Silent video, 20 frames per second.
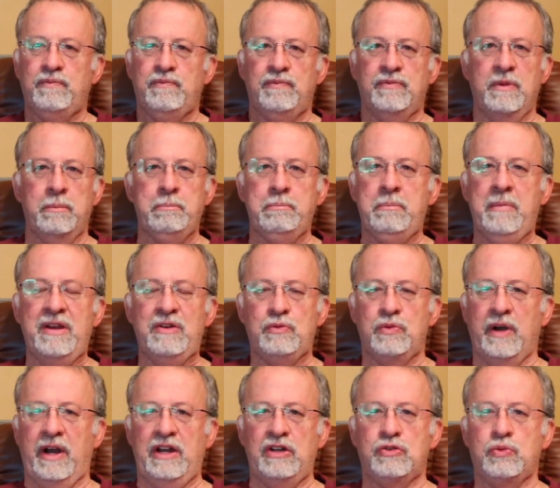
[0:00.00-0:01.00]
The
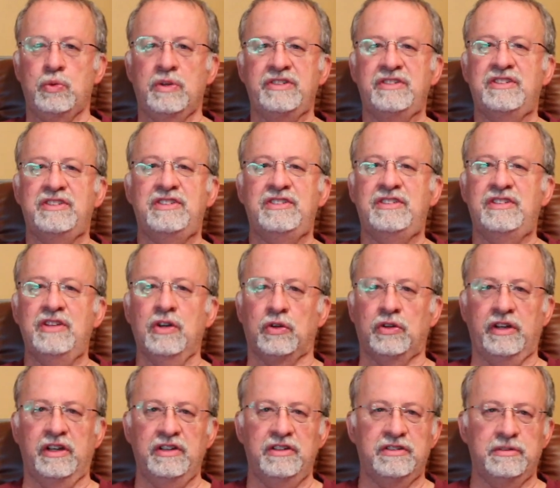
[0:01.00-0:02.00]
mid-range was
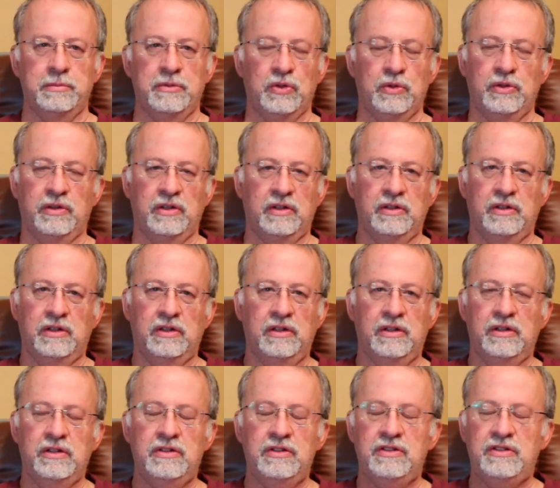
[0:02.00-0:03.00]
silky smooth.
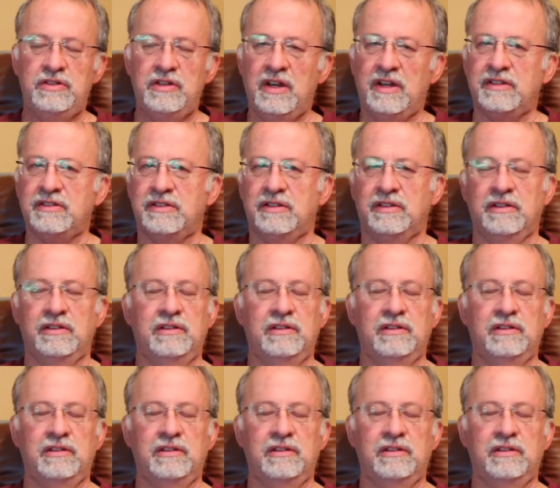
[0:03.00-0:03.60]
Just